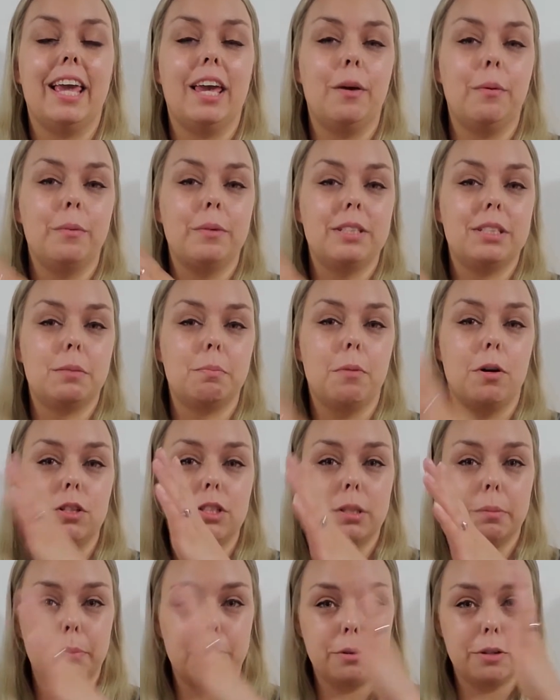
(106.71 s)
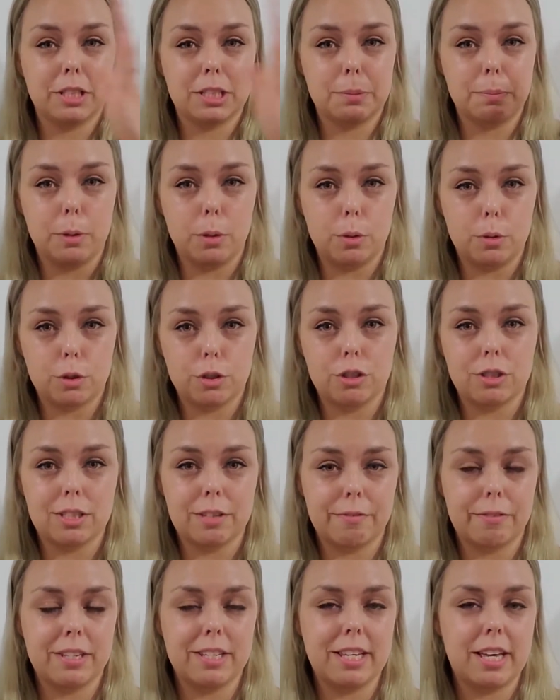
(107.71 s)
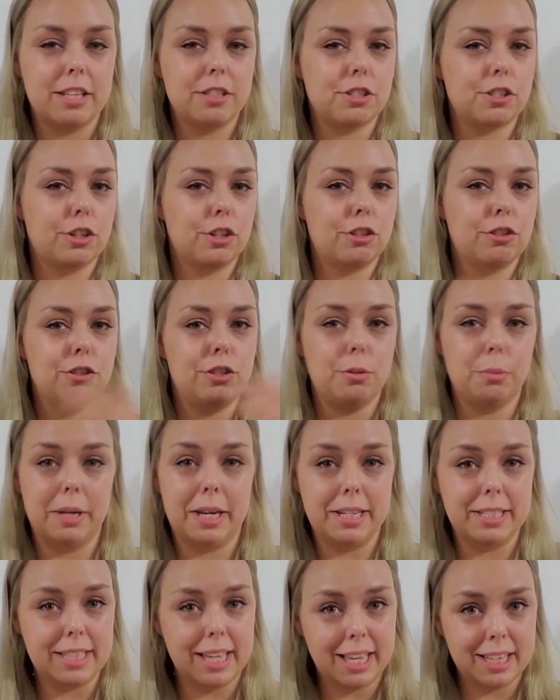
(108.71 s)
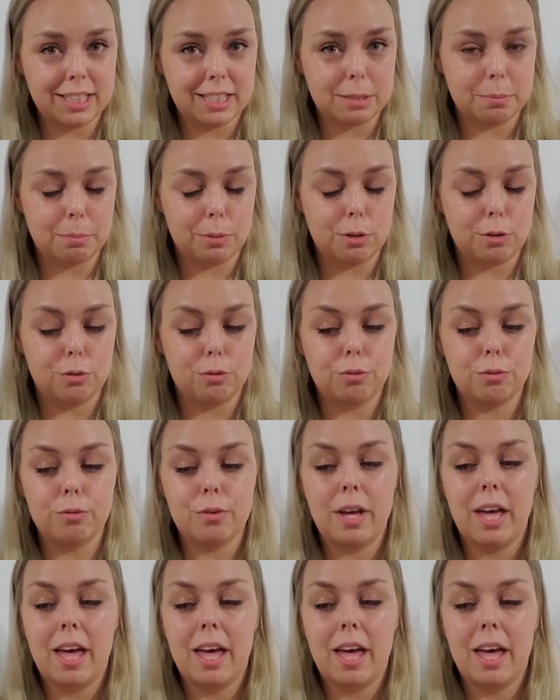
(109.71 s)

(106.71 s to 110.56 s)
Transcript: it was multiple exposures of the dancer doing a dance move.